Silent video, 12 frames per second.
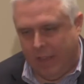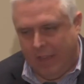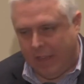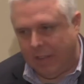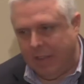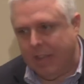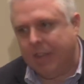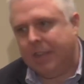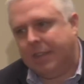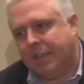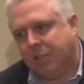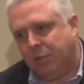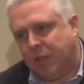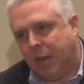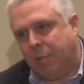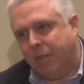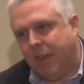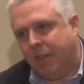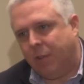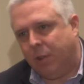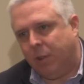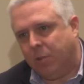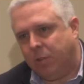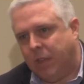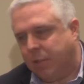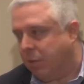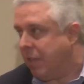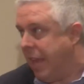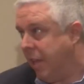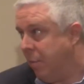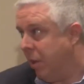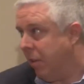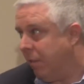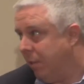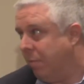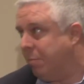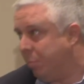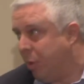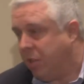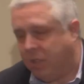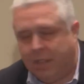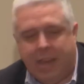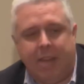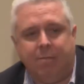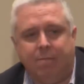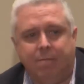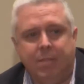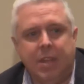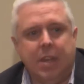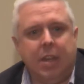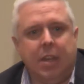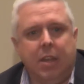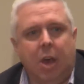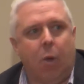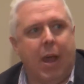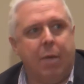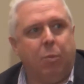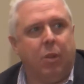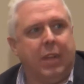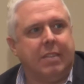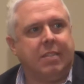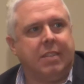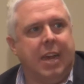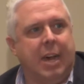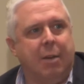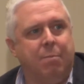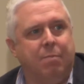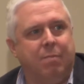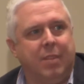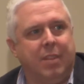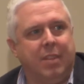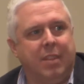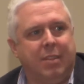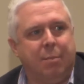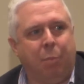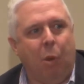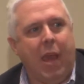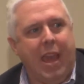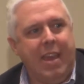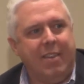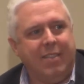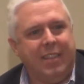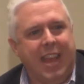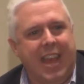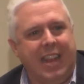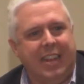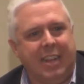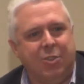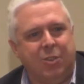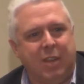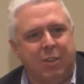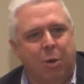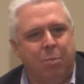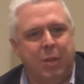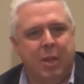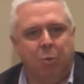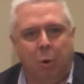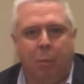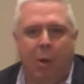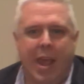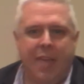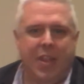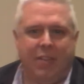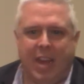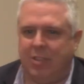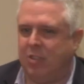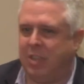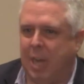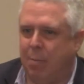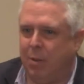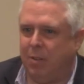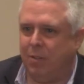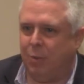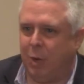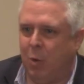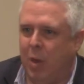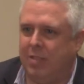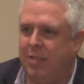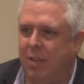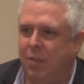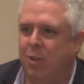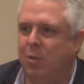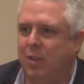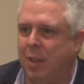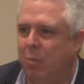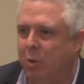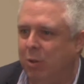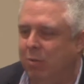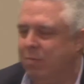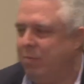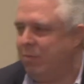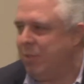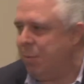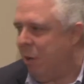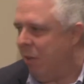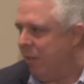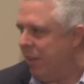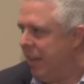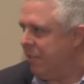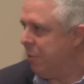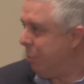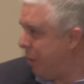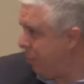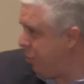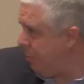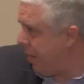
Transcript: thing. So you've got to be faithful to those things. But thank you, brother, for preaching that. All right, well, let's um, pray and get you guys home. We'll pray, and then I've got just a couple of requests of you, and then we'll depart for the day. So, brother, would you